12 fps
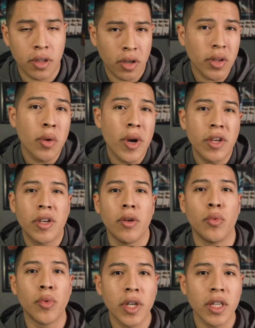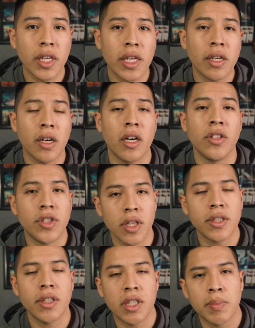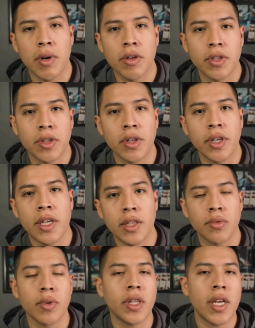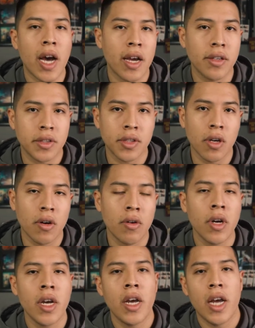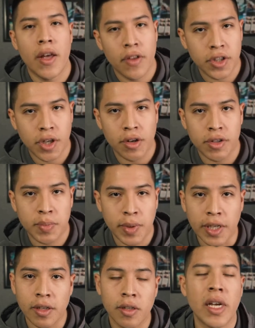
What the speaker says: The only way you can really adjust the exposure is with the ISO and the shutter speed.